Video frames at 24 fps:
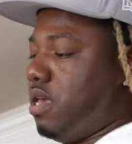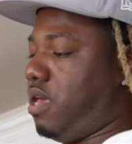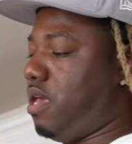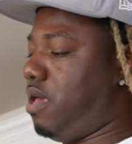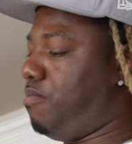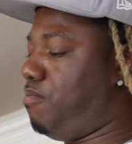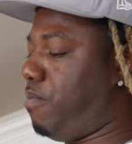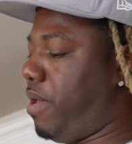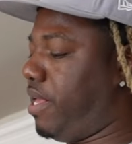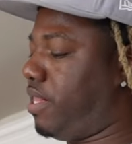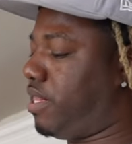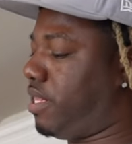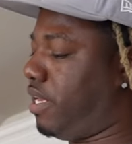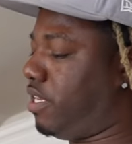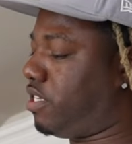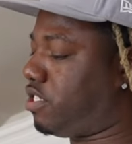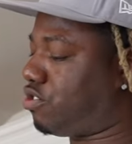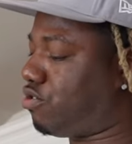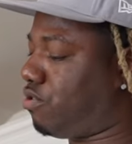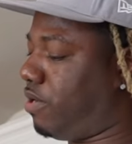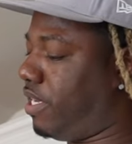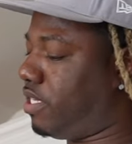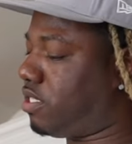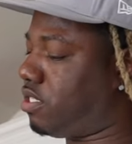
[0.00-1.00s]
it make that
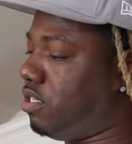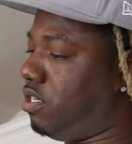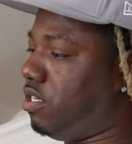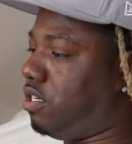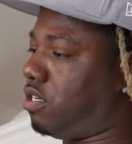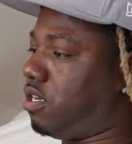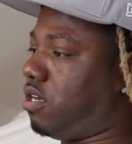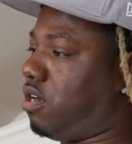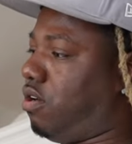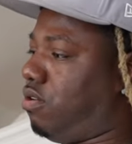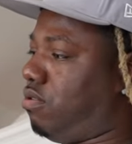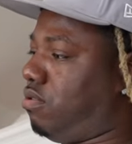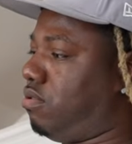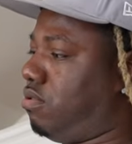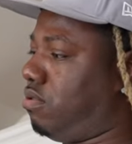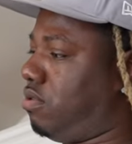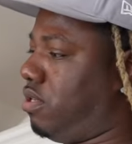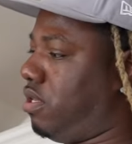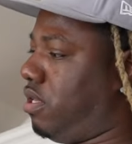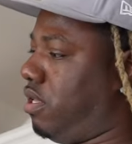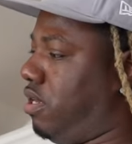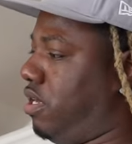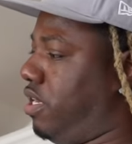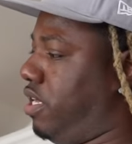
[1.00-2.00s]
scratch look go
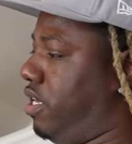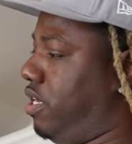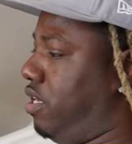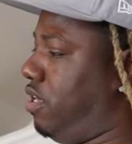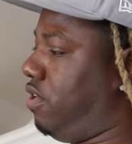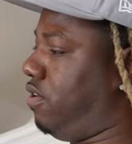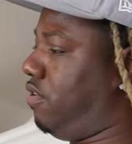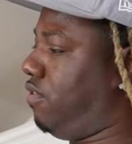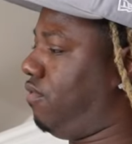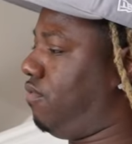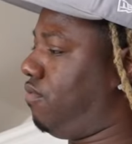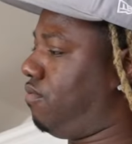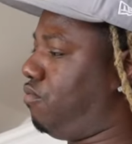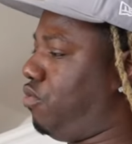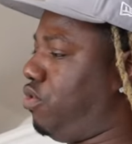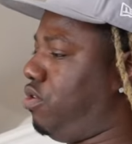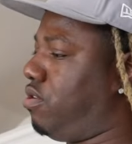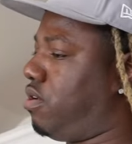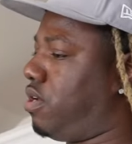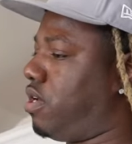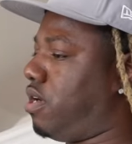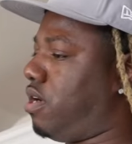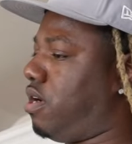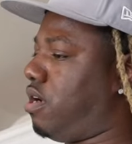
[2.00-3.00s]
lead when
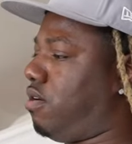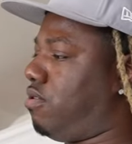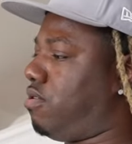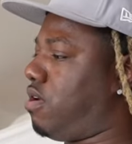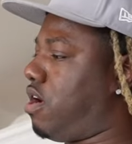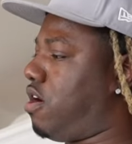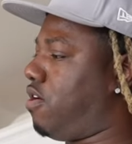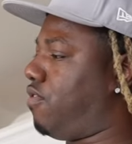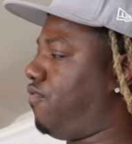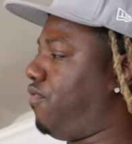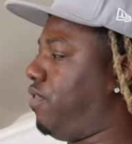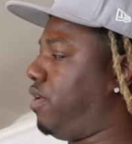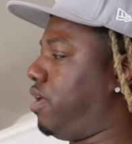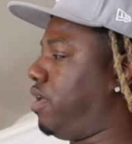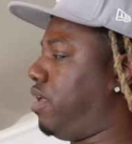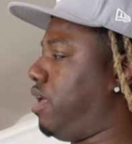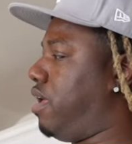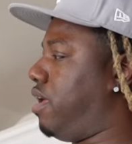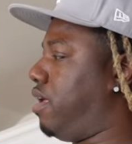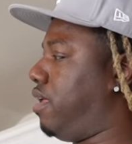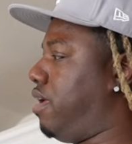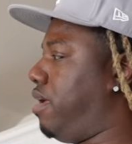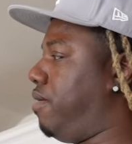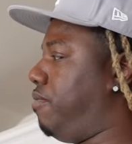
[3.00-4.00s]
you cut it on off, it,
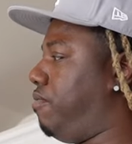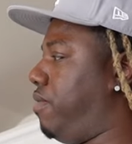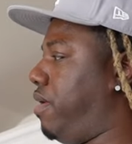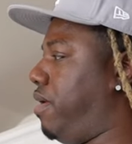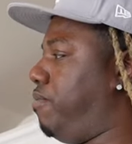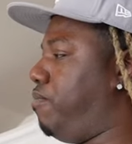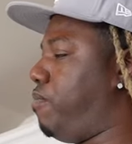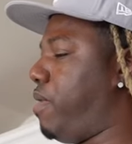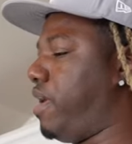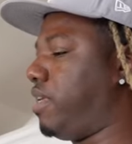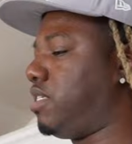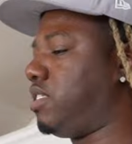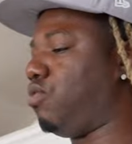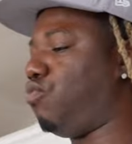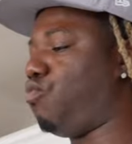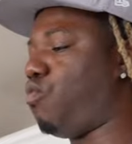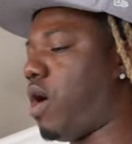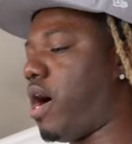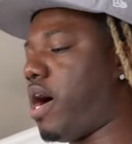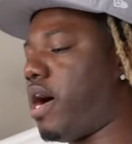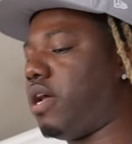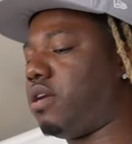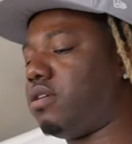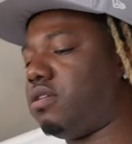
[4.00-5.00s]
it, it makes it
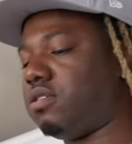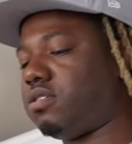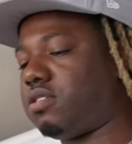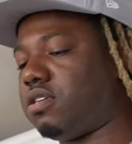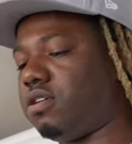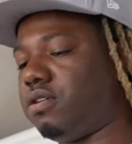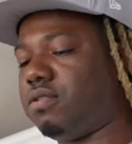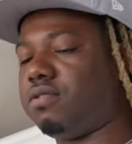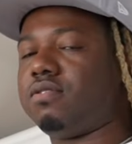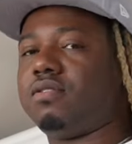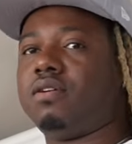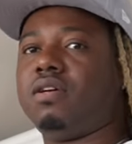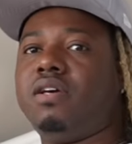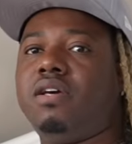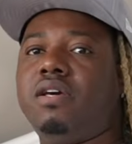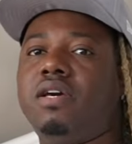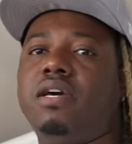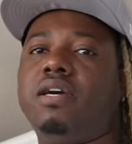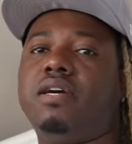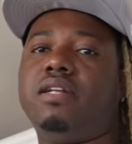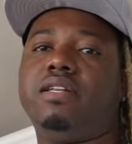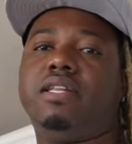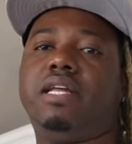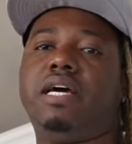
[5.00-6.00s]
wider. So
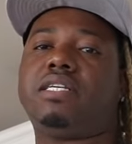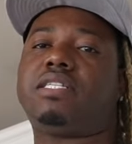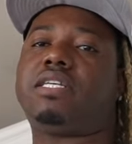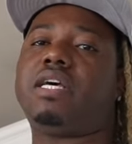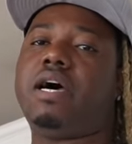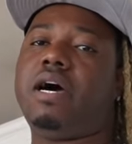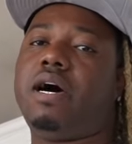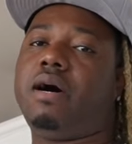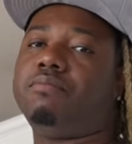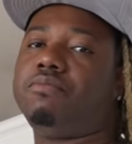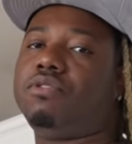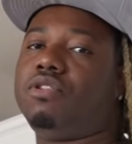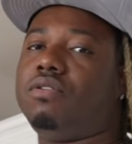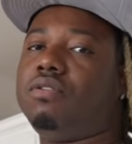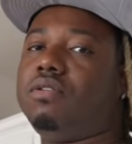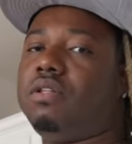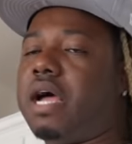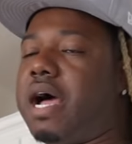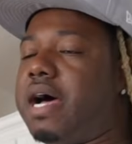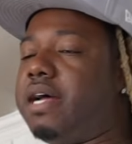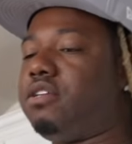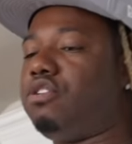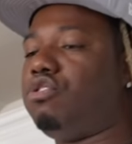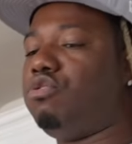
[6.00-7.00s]
that's how I'm,
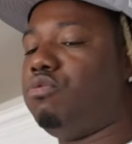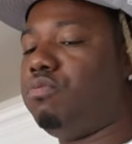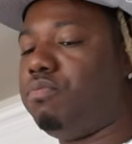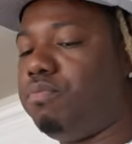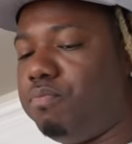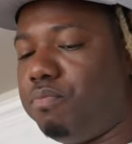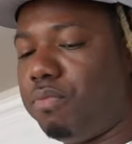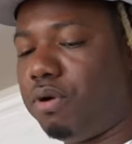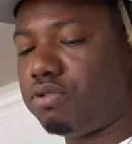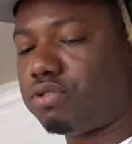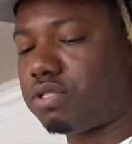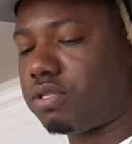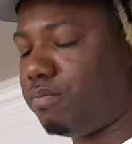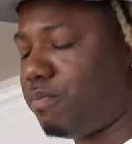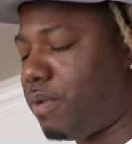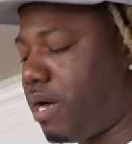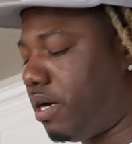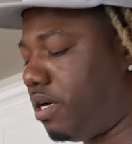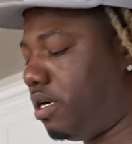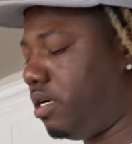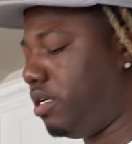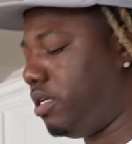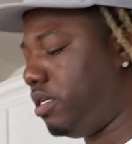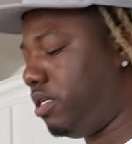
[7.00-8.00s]
i do most of
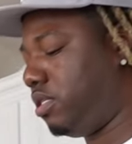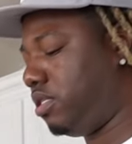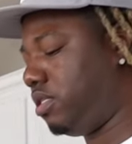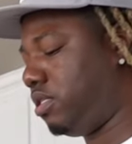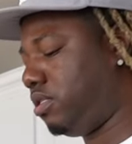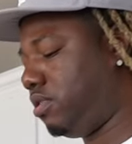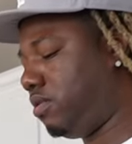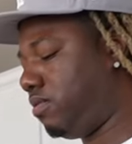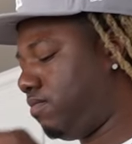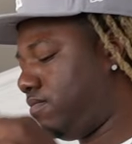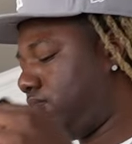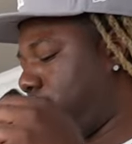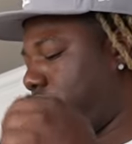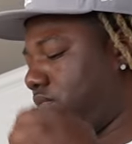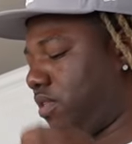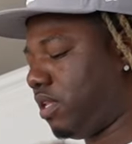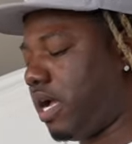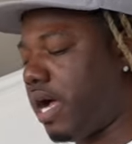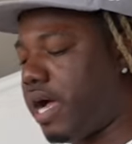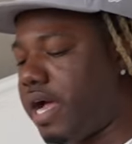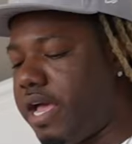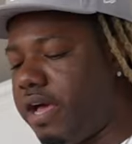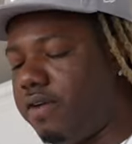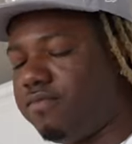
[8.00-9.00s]
my hoodies.
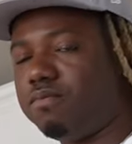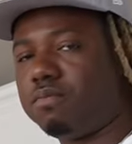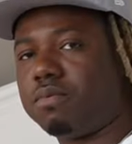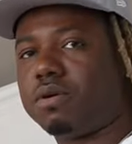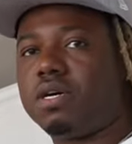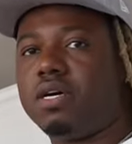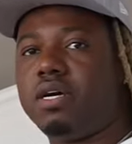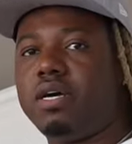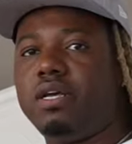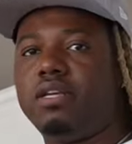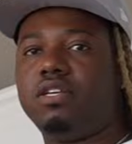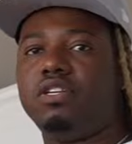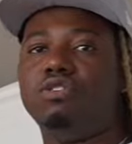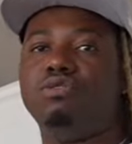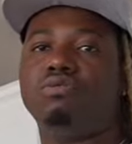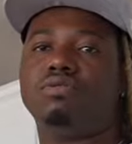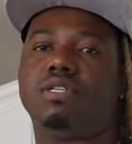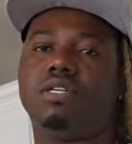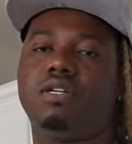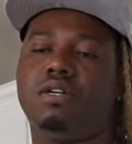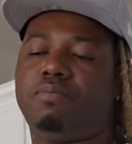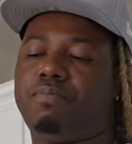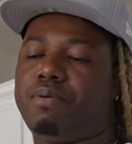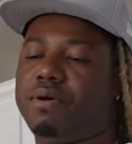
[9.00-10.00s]
I have them cut.
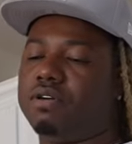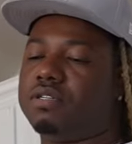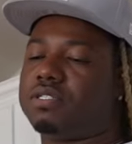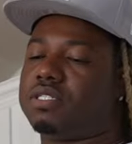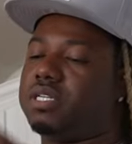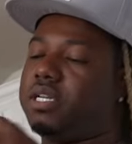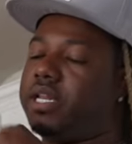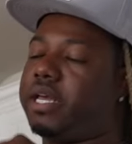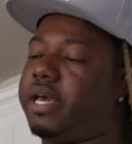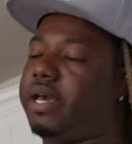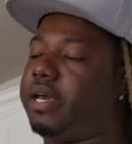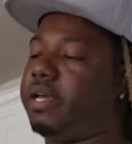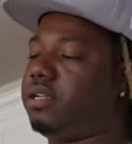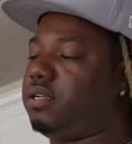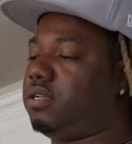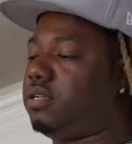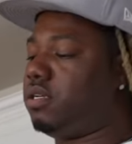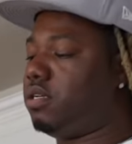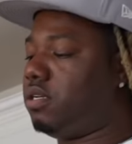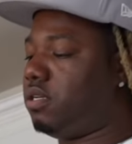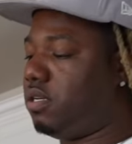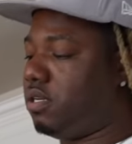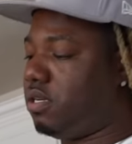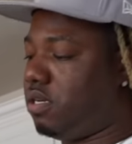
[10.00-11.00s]
Usually the person that
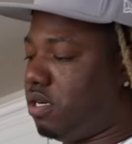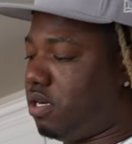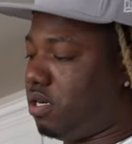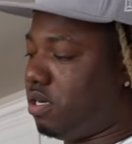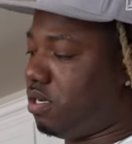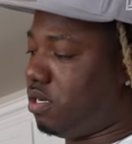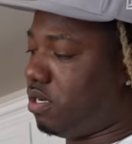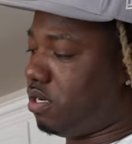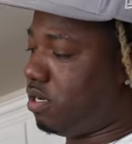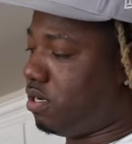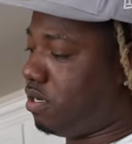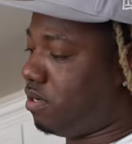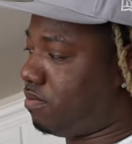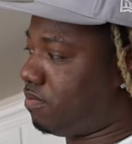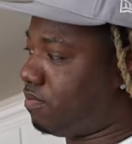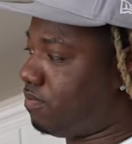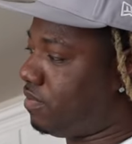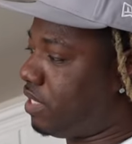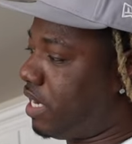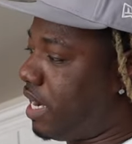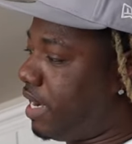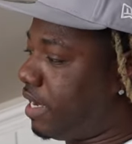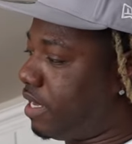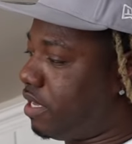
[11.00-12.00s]
um,
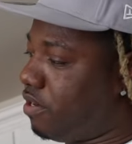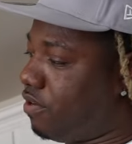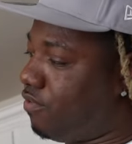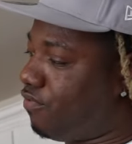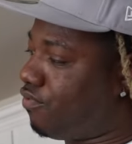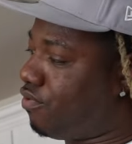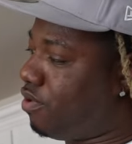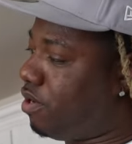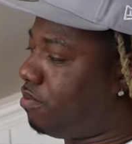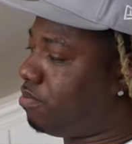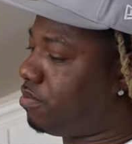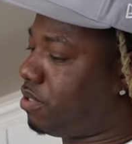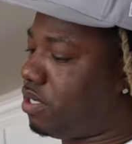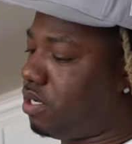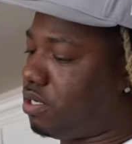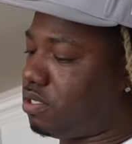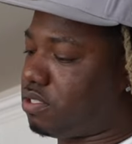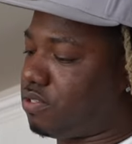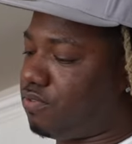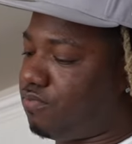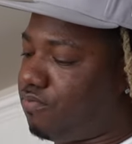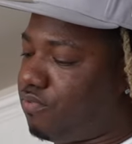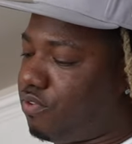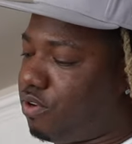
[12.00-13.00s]
I get them from
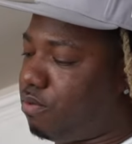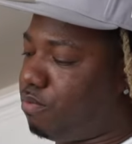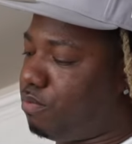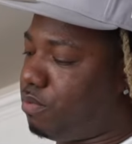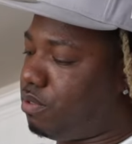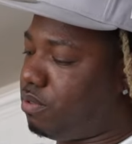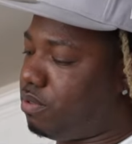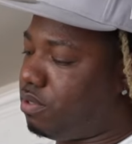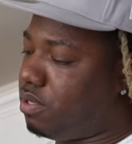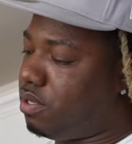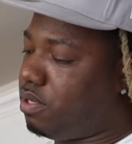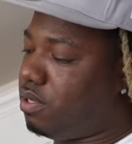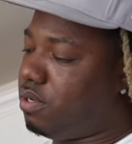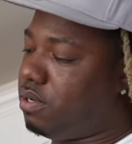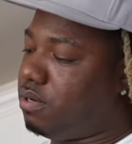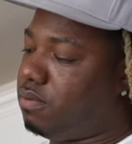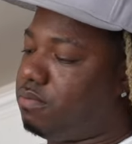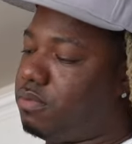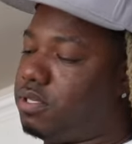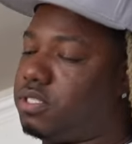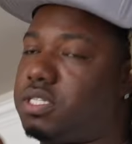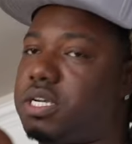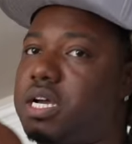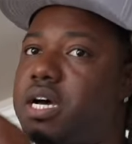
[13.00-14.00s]
cuts them for me.
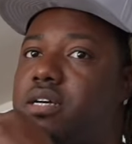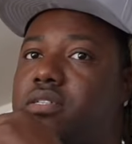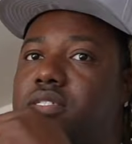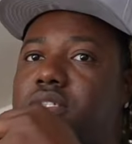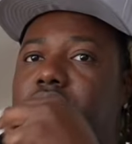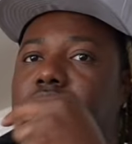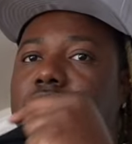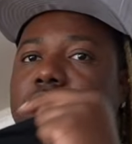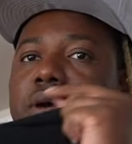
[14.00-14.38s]
But y'all see,